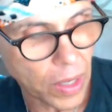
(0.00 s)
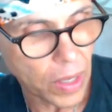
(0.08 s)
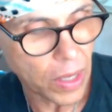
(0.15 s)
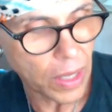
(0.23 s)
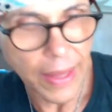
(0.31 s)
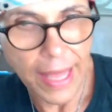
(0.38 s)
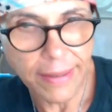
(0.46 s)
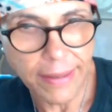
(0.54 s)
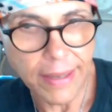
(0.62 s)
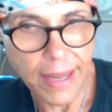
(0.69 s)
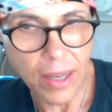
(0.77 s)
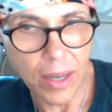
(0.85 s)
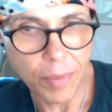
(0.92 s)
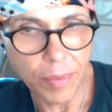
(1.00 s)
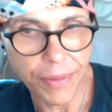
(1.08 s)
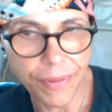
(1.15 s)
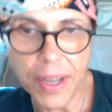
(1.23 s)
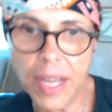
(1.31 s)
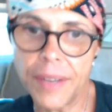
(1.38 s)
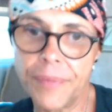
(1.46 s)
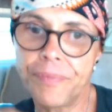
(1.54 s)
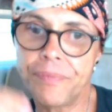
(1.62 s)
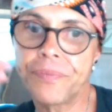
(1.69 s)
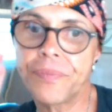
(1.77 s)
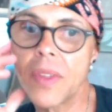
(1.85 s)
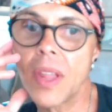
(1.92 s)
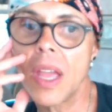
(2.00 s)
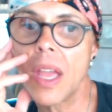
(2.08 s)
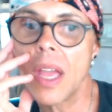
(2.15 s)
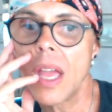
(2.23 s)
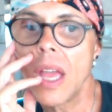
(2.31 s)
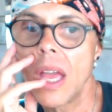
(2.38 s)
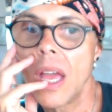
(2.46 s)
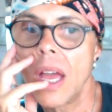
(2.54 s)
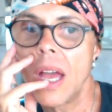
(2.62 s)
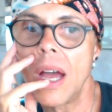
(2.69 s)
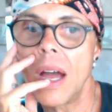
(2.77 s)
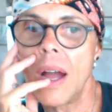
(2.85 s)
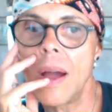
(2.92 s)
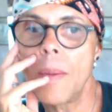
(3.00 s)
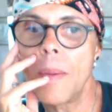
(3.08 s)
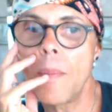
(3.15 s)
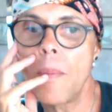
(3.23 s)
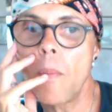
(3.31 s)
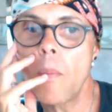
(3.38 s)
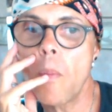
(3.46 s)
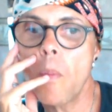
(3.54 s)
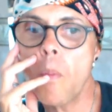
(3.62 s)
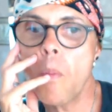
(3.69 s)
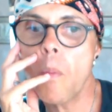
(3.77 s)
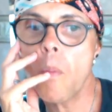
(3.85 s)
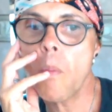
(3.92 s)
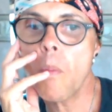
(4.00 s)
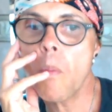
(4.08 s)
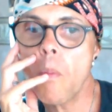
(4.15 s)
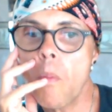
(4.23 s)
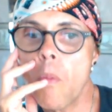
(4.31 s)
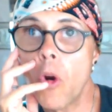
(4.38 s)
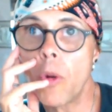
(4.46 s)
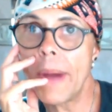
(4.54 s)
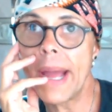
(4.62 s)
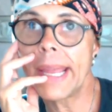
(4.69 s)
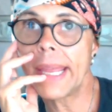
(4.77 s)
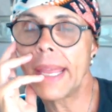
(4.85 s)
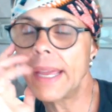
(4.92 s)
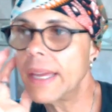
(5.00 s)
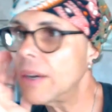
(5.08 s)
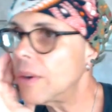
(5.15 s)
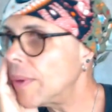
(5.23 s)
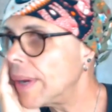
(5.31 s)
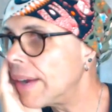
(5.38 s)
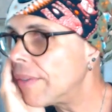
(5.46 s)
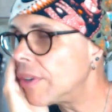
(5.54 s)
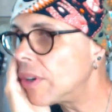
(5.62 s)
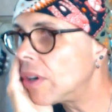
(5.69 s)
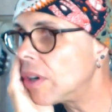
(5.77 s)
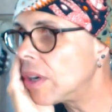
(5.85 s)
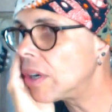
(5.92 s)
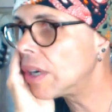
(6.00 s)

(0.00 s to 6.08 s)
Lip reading: that's not going to be fun. Or biking in or whatever.